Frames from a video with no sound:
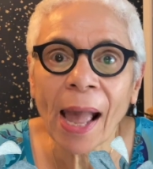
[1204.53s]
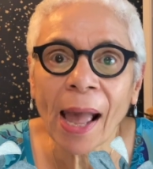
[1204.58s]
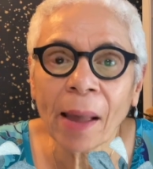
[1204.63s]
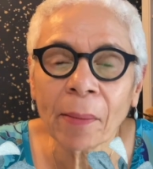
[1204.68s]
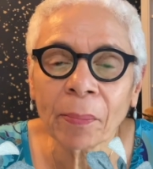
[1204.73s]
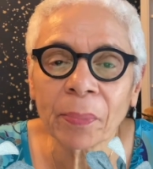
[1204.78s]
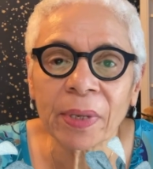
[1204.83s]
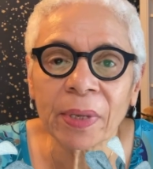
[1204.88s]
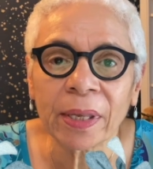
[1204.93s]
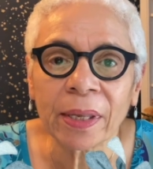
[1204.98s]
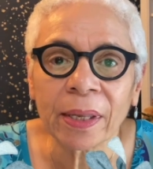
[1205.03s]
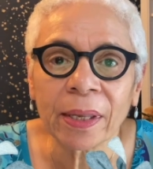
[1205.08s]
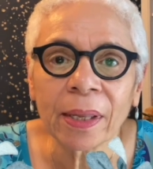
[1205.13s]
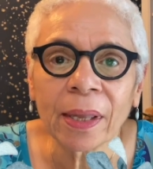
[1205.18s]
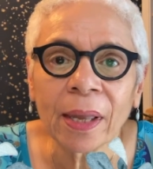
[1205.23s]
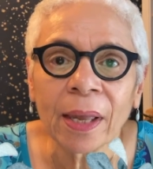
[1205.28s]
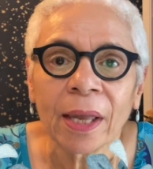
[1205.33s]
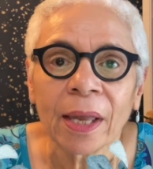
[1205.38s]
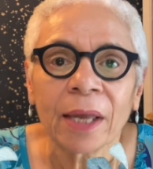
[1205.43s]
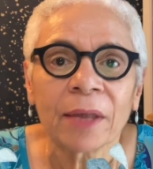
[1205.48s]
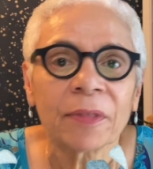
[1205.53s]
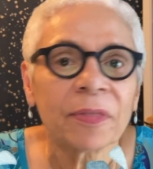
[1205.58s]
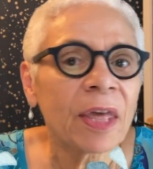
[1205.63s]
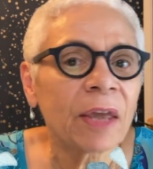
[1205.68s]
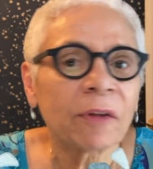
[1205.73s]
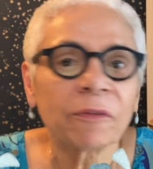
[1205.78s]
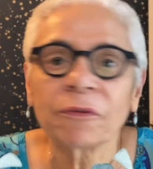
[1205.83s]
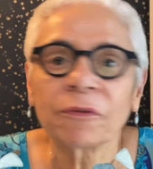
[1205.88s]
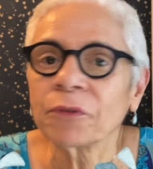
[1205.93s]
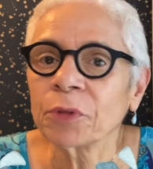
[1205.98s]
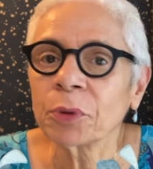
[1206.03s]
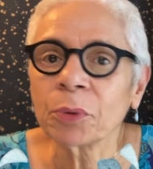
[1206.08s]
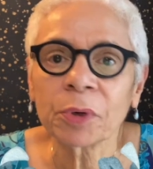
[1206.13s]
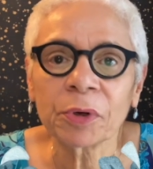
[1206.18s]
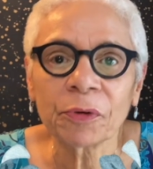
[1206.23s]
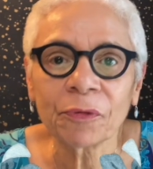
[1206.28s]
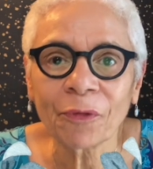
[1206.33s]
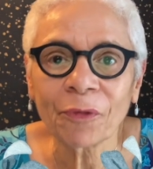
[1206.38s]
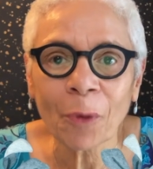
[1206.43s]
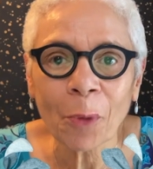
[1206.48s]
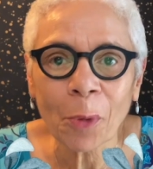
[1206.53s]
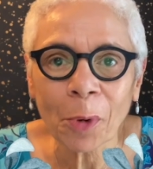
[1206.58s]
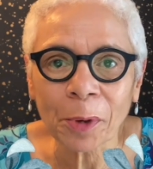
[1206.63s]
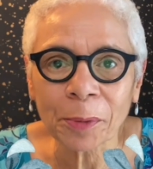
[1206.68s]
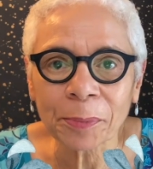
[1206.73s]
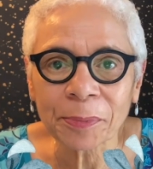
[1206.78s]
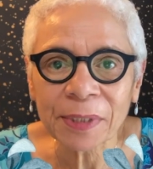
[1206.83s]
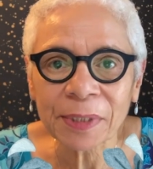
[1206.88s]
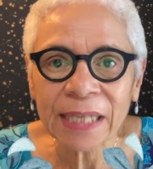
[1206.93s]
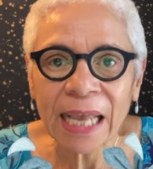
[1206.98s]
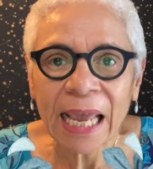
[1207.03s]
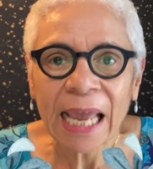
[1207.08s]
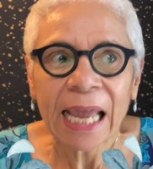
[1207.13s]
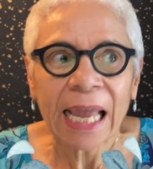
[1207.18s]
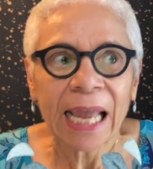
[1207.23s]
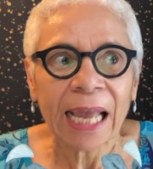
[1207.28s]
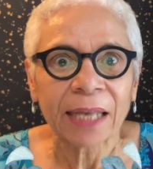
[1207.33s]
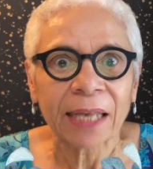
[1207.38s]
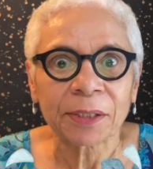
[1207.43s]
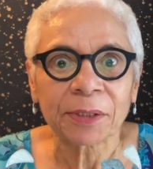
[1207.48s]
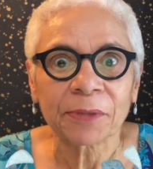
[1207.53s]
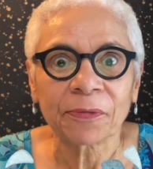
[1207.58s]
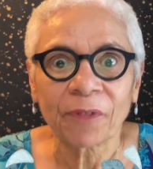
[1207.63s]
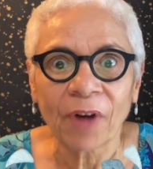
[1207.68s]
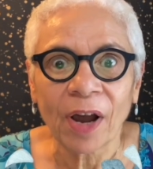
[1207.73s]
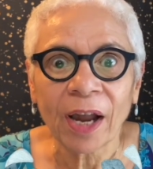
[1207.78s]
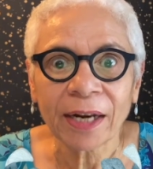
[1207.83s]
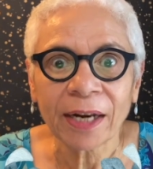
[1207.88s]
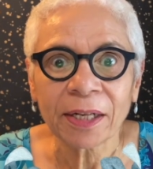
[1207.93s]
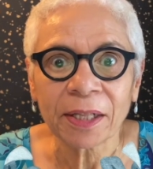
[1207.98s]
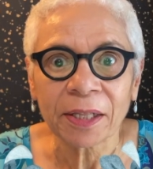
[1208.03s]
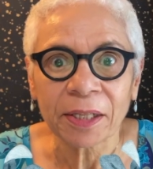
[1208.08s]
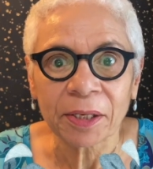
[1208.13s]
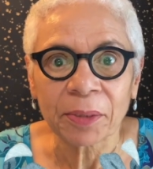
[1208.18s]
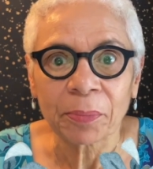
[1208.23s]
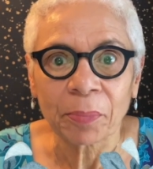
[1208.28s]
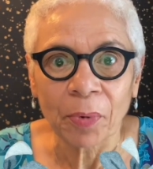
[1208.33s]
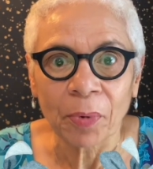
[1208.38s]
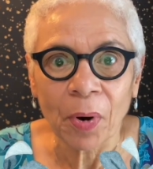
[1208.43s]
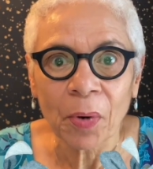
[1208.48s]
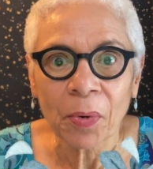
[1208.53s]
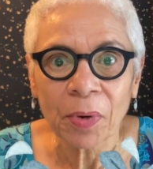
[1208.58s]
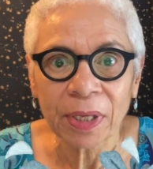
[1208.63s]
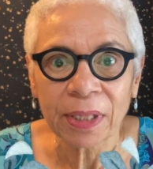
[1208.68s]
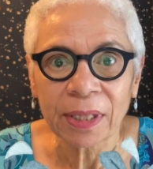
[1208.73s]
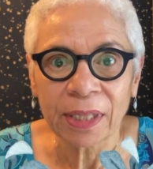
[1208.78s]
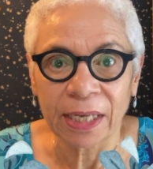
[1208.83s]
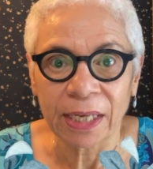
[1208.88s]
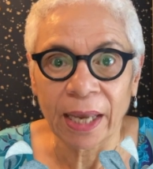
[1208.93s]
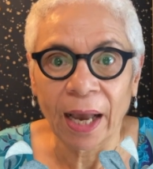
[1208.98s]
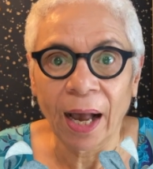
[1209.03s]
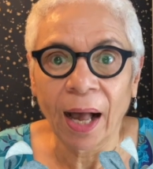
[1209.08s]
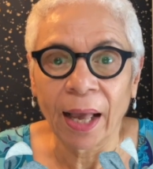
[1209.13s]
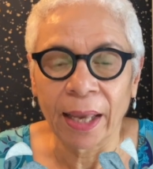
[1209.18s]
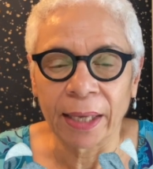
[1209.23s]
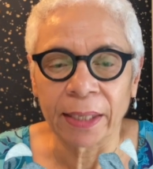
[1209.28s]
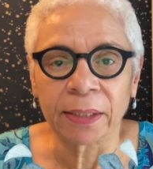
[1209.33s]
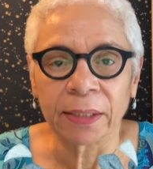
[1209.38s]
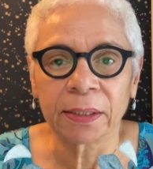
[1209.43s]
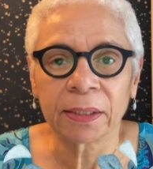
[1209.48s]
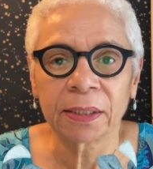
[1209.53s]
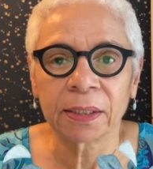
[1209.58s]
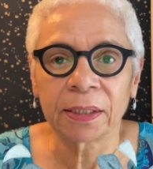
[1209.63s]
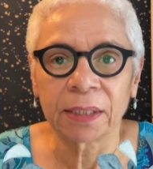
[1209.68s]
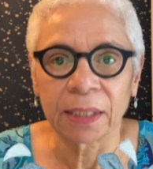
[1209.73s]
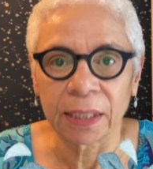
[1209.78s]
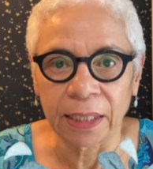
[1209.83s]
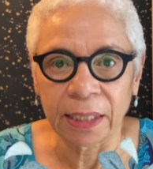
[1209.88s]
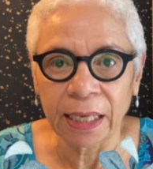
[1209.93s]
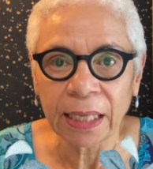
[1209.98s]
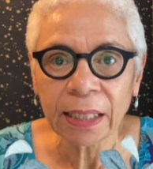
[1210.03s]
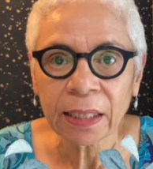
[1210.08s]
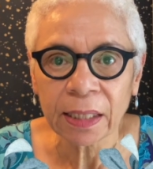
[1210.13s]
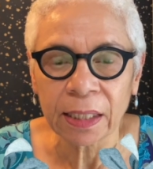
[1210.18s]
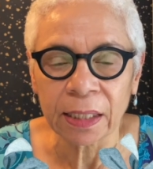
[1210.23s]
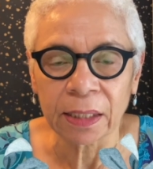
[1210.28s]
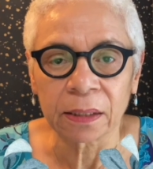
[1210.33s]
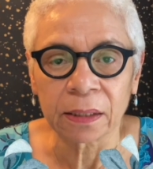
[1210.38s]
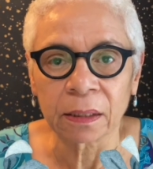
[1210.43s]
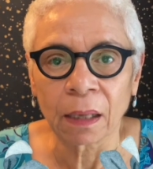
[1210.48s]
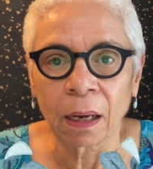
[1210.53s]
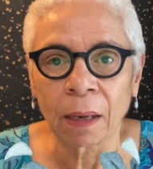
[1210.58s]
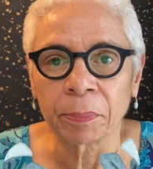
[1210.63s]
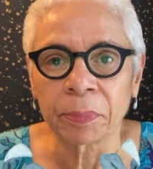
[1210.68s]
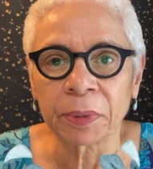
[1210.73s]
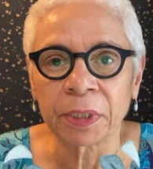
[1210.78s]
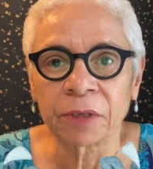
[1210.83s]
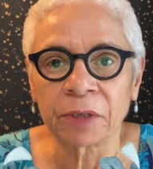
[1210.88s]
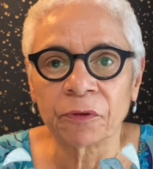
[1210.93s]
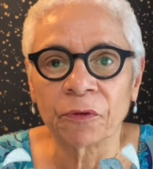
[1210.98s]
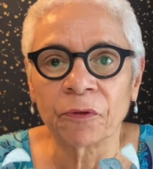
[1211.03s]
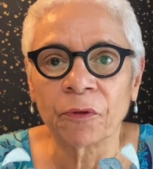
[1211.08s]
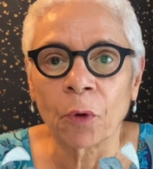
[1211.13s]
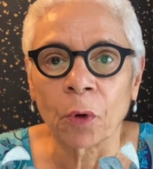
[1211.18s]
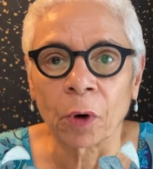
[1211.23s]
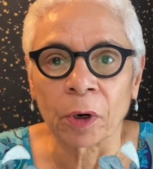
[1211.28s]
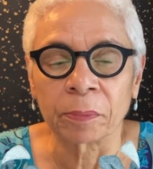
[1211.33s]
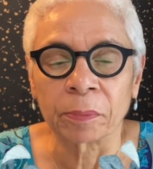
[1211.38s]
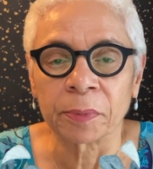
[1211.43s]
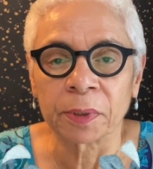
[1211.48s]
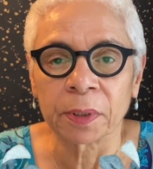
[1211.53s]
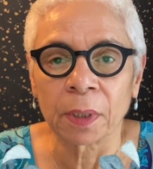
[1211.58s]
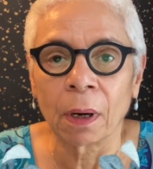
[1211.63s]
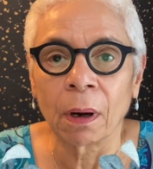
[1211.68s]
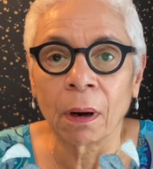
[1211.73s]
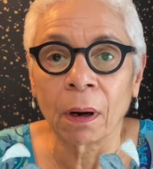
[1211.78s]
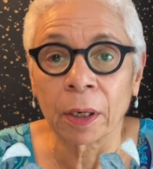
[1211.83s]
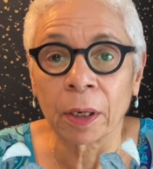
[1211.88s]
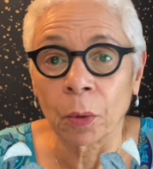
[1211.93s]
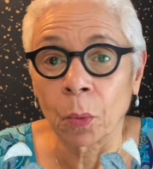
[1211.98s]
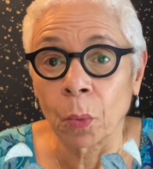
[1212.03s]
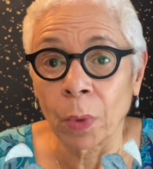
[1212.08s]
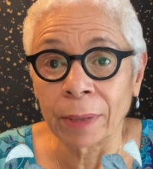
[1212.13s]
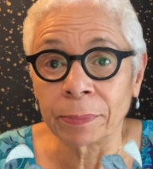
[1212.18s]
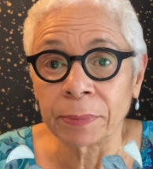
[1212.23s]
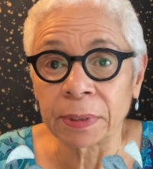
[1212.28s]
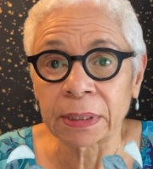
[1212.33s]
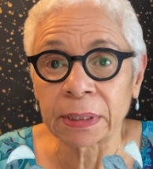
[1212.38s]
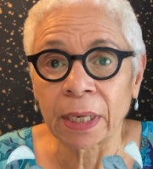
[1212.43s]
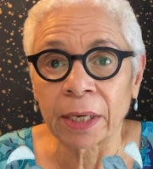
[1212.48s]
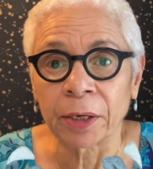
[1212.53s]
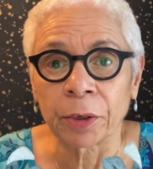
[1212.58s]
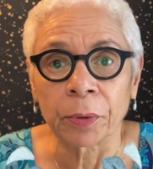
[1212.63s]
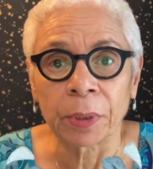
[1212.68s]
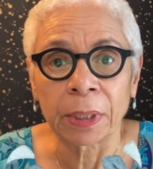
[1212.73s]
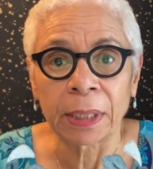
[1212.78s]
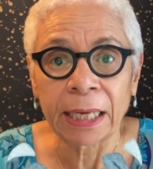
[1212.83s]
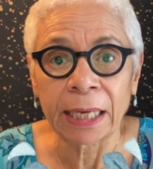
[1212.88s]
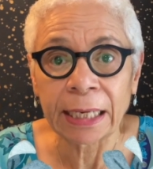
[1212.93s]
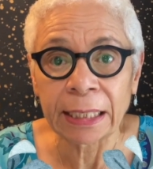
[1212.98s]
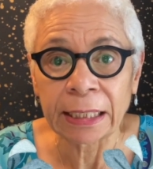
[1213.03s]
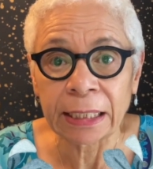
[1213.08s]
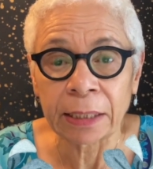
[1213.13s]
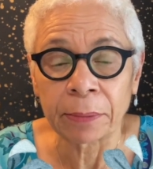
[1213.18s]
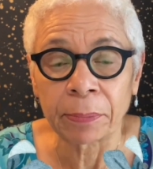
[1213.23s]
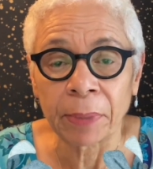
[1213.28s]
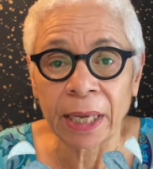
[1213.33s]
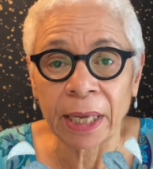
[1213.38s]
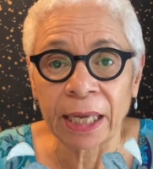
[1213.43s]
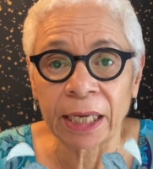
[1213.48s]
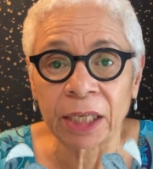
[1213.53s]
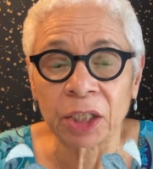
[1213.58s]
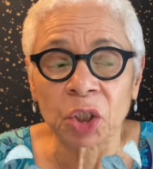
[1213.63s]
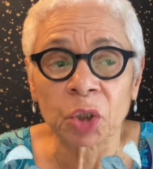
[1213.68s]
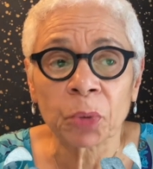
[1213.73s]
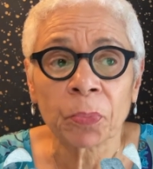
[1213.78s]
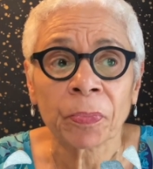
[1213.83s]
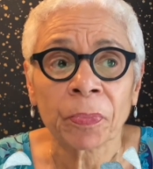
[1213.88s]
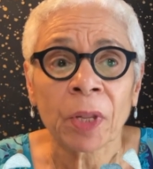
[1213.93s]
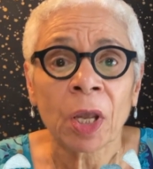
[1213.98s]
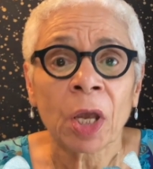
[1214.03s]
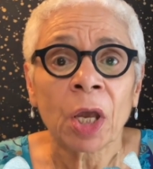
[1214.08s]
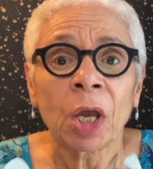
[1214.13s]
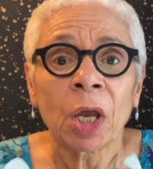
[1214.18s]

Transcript: happy that Fluid Forms has finally broken the ice to get these opt-in forms on a website or a landing page.